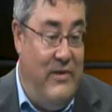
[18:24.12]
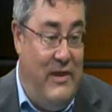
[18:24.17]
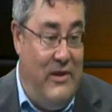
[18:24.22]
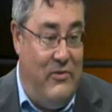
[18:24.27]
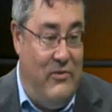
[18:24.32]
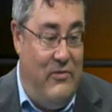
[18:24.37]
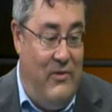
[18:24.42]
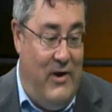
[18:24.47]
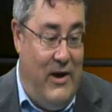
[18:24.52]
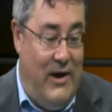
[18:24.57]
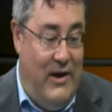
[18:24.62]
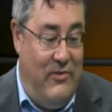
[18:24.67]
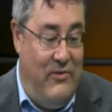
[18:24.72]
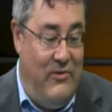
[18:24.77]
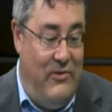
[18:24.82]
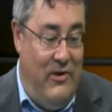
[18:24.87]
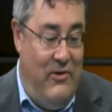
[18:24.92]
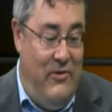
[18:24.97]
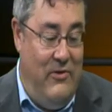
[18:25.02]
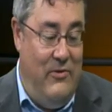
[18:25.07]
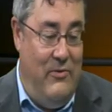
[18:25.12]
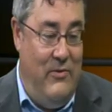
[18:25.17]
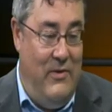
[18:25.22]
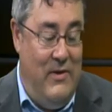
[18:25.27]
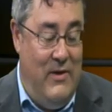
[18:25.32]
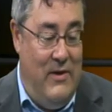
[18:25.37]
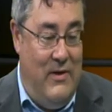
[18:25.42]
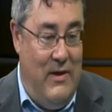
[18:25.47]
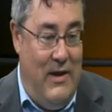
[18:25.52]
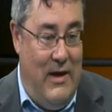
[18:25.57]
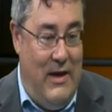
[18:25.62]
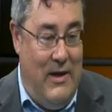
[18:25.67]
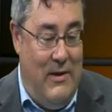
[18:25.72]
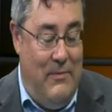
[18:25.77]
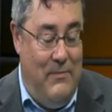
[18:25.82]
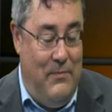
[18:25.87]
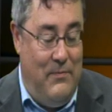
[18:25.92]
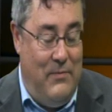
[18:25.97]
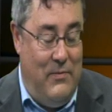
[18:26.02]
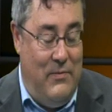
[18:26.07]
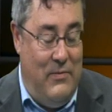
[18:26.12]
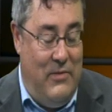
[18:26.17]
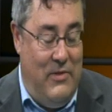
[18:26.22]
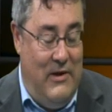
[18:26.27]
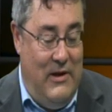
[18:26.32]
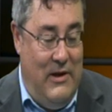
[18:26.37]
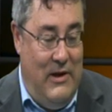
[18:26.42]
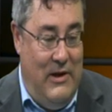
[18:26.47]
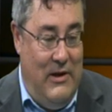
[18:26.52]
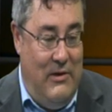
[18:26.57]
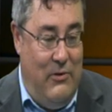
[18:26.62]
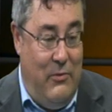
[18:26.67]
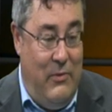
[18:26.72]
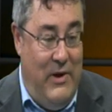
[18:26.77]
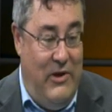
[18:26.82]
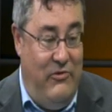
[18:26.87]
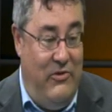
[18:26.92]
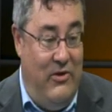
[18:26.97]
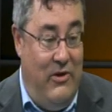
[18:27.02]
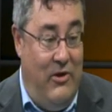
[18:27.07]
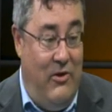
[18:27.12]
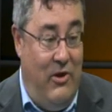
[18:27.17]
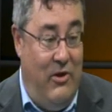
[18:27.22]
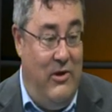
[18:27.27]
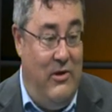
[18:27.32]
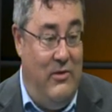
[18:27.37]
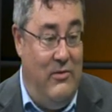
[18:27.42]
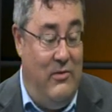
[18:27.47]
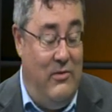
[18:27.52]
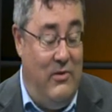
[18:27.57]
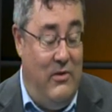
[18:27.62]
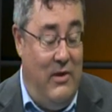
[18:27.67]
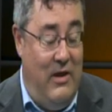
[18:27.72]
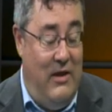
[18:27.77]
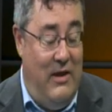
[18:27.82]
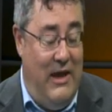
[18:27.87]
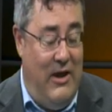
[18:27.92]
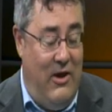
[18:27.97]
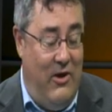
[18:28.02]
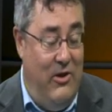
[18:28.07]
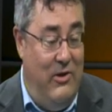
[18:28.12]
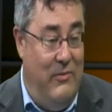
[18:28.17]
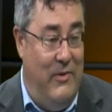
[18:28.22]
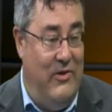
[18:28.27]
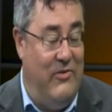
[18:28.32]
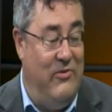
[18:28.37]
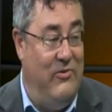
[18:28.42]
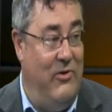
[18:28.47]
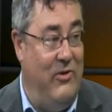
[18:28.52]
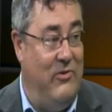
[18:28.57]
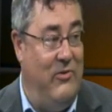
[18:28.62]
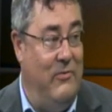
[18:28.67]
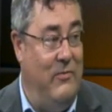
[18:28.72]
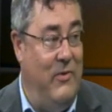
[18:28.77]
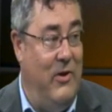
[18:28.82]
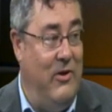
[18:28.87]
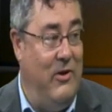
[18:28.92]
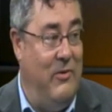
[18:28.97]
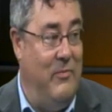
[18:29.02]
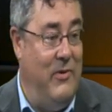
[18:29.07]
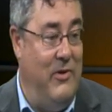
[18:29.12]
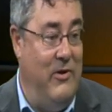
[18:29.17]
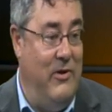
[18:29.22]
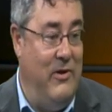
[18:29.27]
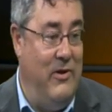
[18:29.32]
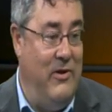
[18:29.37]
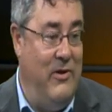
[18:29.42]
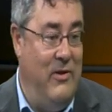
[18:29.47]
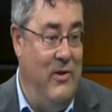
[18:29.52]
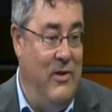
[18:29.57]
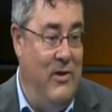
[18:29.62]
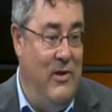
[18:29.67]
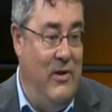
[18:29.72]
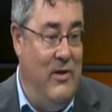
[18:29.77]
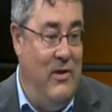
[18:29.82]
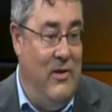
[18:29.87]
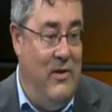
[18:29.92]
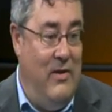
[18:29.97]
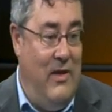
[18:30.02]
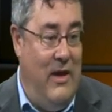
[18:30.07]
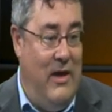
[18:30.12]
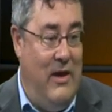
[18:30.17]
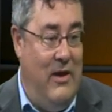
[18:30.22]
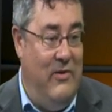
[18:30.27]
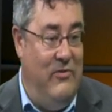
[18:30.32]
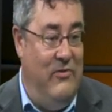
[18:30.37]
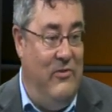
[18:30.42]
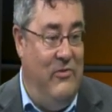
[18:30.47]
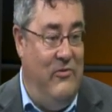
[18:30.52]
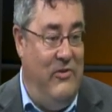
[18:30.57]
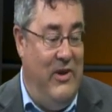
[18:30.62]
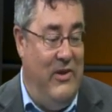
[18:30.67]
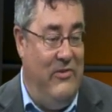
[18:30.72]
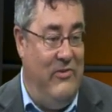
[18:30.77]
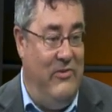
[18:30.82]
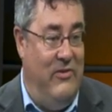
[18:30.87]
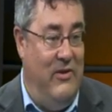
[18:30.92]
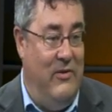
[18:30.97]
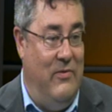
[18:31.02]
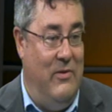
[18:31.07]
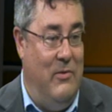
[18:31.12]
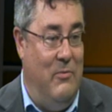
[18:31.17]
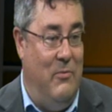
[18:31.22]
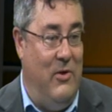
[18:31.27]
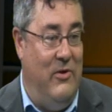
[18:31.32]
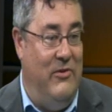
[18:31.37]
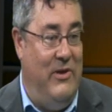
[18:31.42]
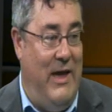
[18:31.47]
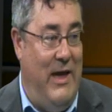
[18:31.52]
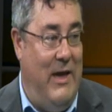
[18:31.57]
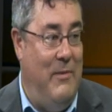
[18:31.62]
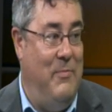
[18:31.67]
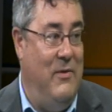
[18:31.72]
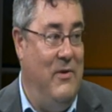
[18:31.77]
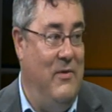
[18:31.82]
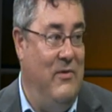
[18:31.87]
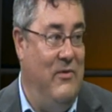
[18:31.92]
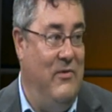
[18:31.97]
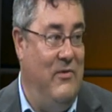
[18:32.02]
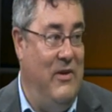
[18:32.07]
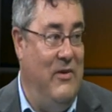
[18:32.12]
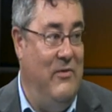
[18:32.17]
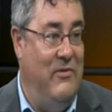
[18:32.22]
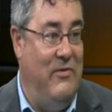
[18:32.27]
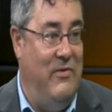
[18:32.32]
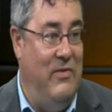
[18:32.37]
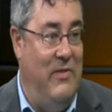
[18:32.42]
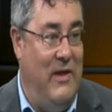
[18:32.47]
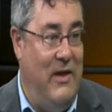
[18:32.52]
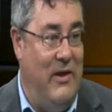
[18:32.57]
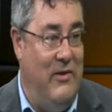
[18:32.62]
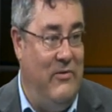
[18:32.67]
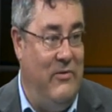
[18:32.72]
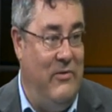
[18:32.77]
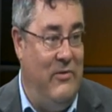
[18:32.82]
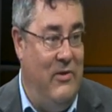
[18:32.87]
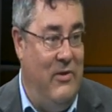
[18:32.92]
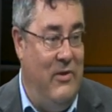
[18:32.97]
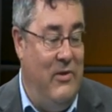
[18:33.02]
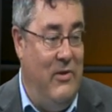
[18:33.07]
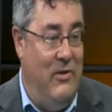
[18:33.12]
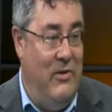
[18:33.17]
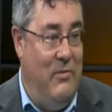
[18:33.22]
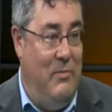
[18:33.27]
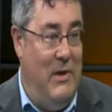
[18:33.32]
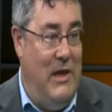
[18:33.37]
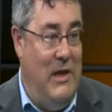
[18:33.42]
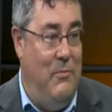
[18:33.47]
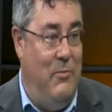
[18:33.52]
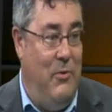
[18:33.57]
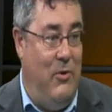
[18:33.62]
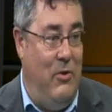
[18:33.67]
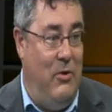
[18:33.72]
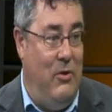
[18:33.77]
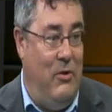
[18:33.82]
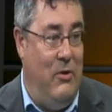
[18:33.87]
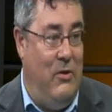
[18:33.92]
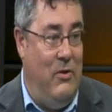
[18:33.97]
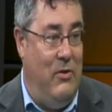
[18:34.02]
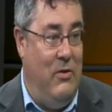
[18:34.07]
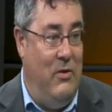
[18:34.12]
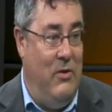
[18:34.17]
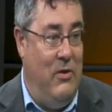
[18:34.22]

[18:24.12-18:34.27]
that's right. So um, the Norwegian economist, Doctor Rogeberg, uh, suggested that what happens is that people